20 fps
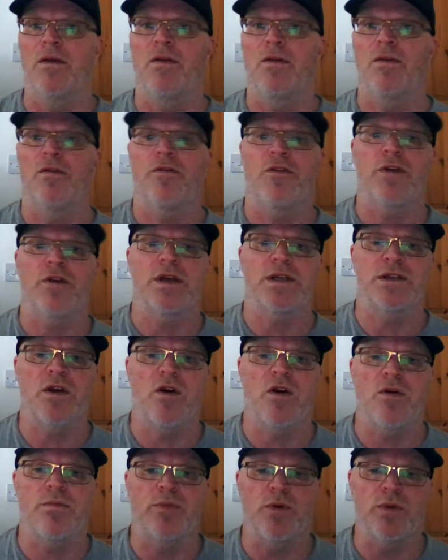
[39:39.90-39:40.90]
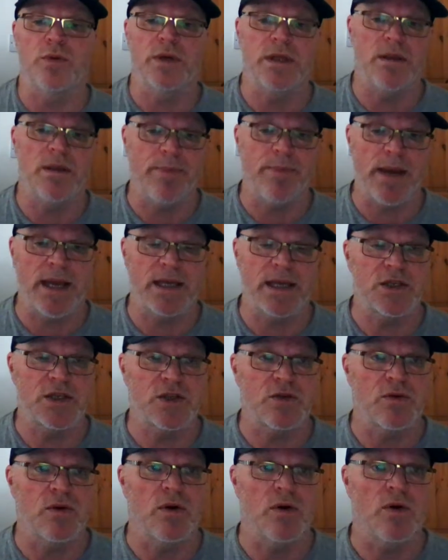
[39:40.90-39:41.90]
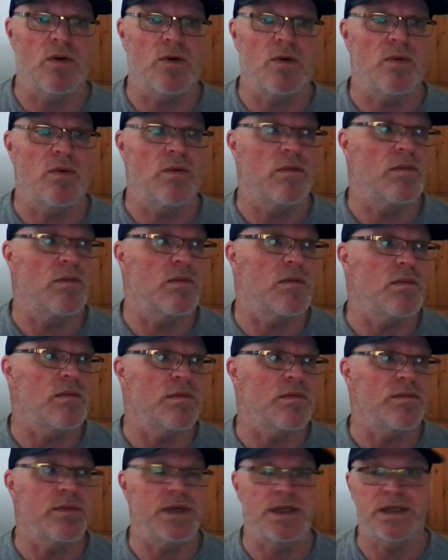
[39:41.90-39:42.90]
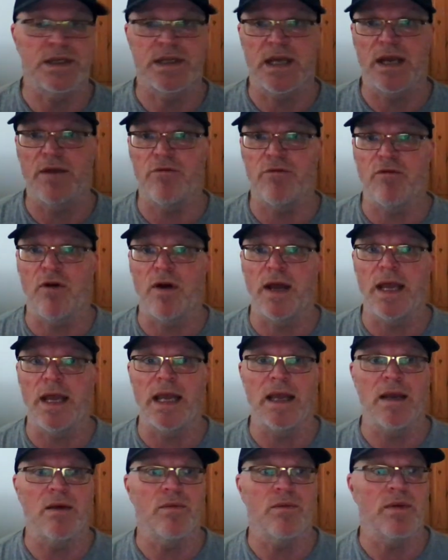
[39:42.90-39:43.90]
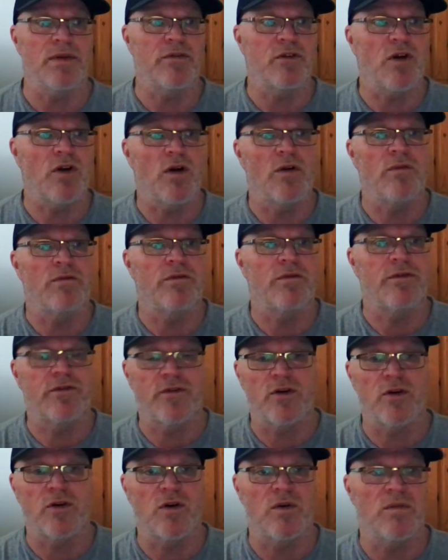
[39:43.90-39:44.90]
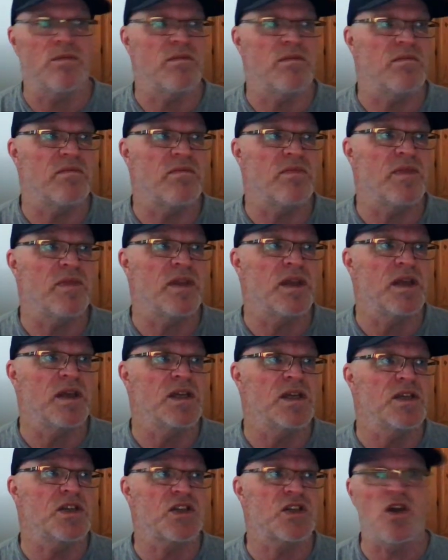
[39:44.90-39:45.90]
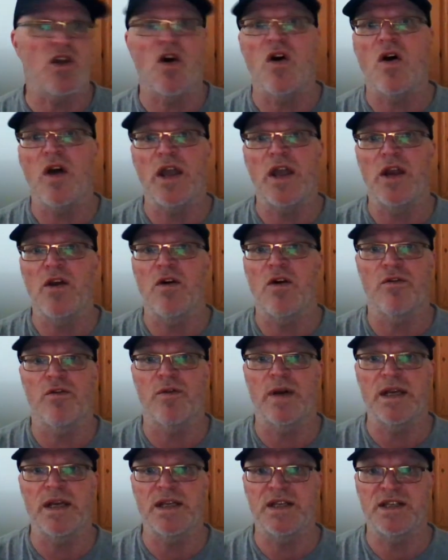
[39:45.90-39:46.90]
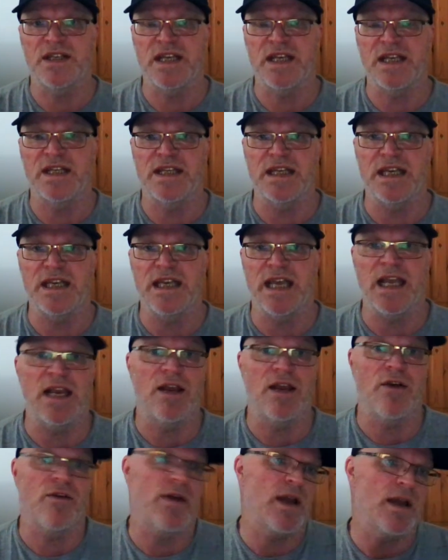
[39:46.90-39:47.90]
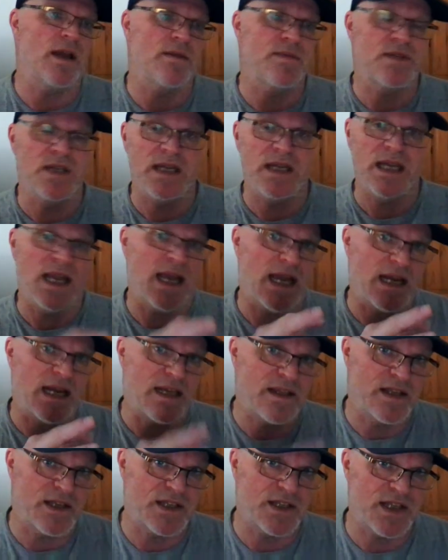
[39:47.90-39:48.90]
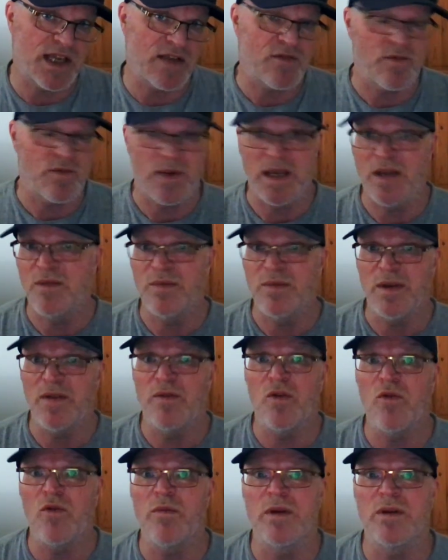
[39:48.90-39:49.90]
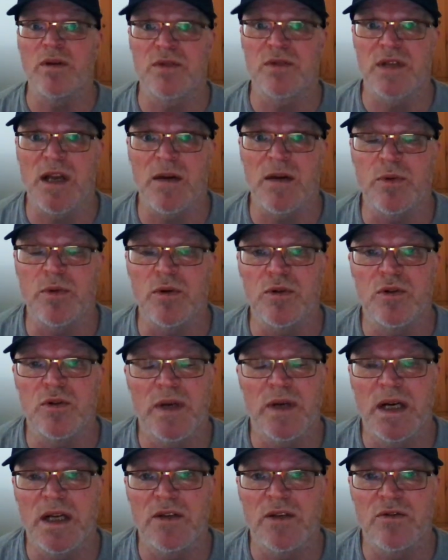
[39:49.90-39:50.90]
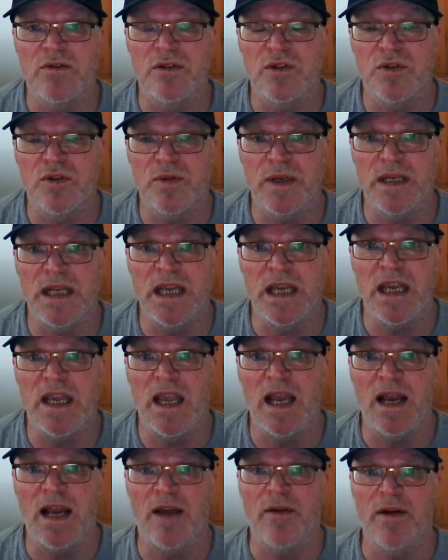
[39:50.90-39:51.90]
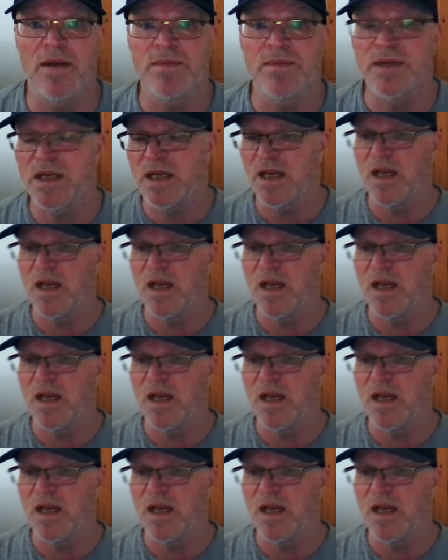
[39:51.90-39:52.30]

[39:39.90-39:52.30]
For example, in the back squat, we say, right, we've gone from starting off weight 60 kilograms, and in the 6th week, we've almost doubled to 120 kilograms.